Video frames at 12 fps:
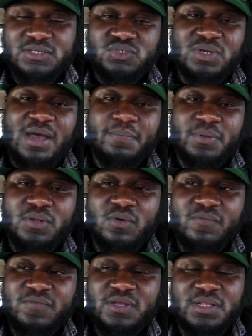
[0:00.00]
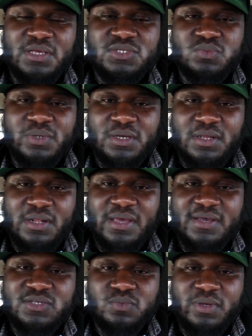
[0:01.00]
that's dropping hopefully this week or
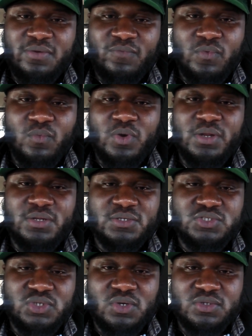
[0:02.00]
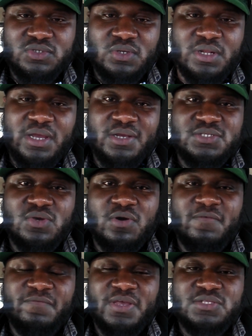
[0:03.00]
next week with one of the songs on there. It's
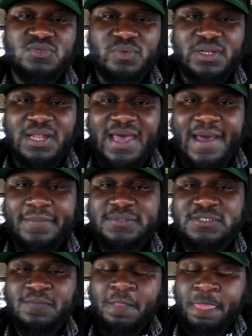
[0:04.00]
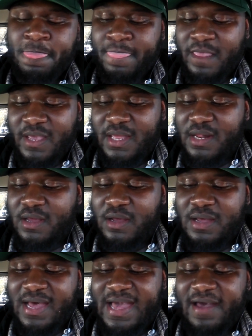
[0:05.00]
called Victory Laps, and
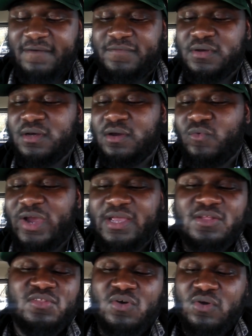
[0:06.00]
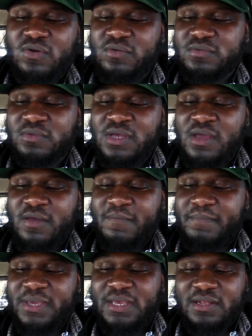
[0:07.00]
I have a reggaeton
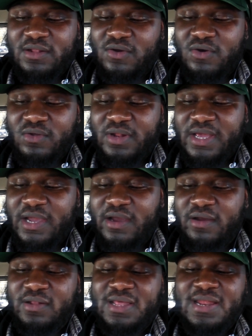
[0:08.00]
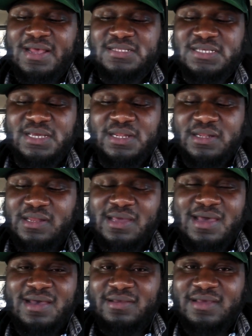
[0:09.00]
beat on there that I did.
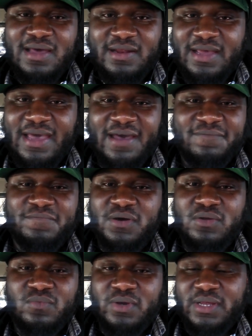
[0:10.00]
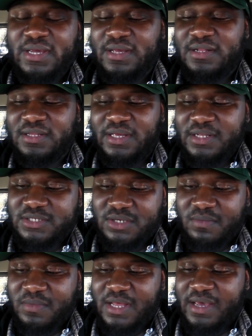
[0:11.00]
I kind of had fun with it, did
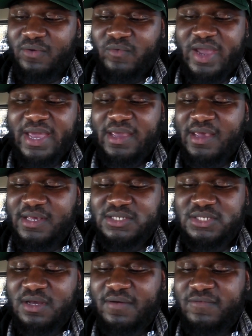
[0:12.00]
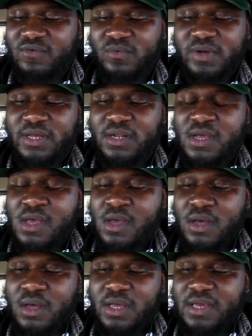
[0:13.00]
some like reggae stuff to it,
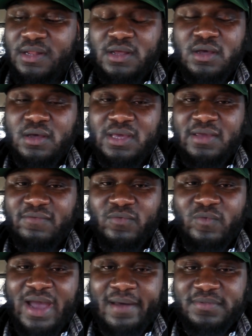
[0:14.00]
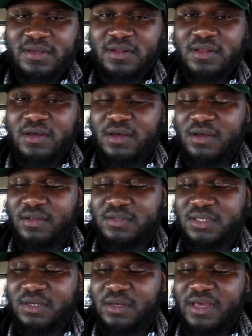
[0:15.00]
and even rapped in
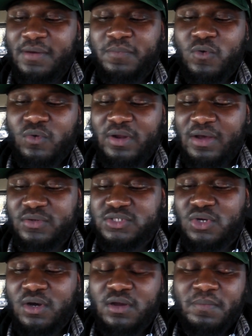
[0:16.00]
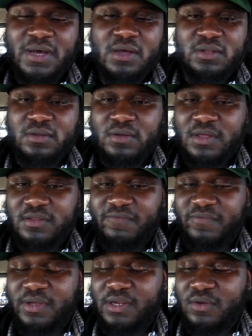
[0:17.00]
the hip hop I was talking about in the other
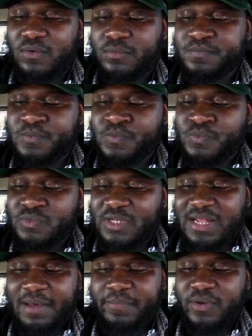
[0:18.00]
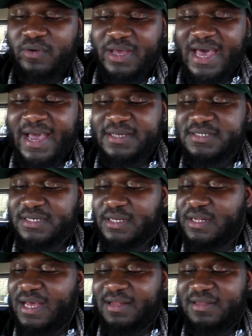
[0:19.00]
video, Liberian
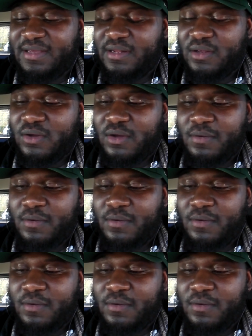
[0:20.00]
accent. I did